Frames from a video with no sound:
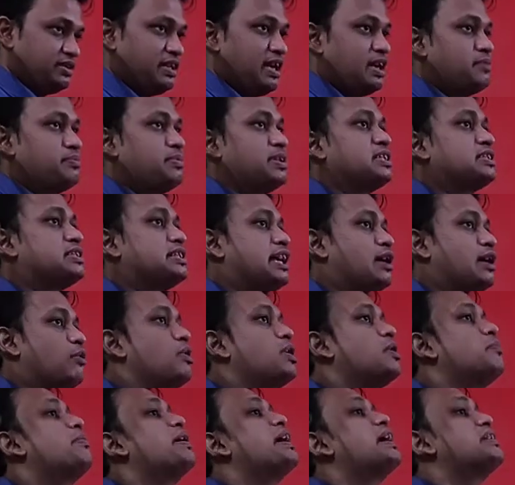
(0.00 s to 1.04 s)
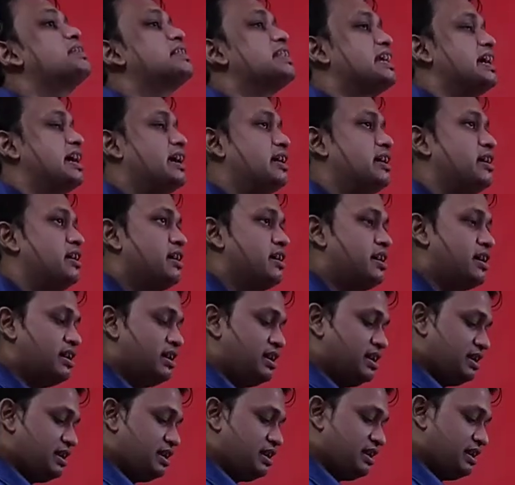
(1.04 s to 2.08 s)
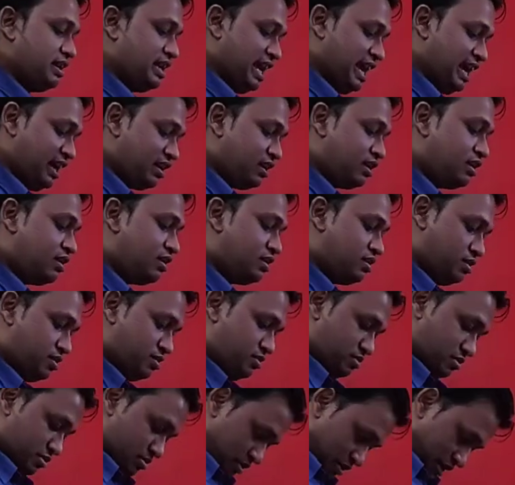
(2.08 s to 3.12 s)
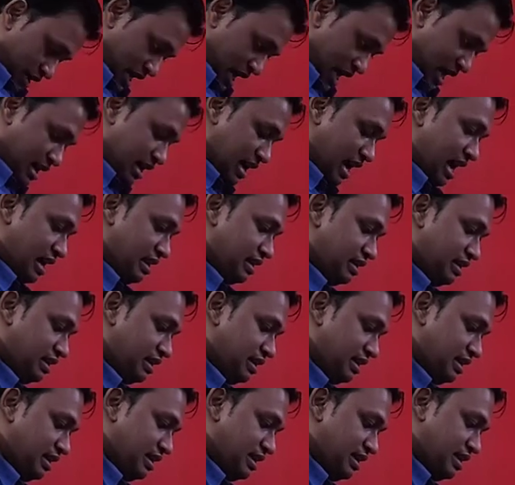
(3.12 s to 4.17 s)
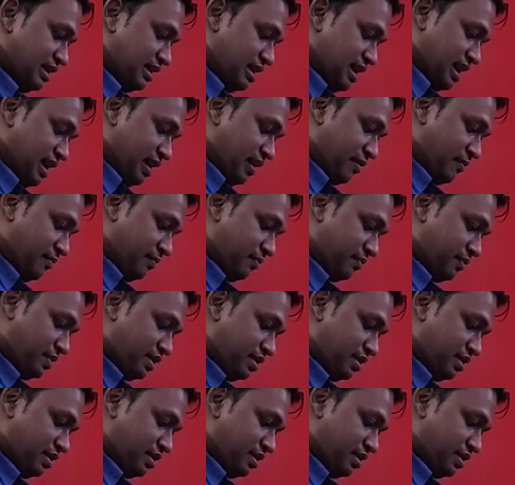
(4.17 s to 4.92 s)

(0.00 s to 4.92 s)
That means they will bend their neck anteriorly.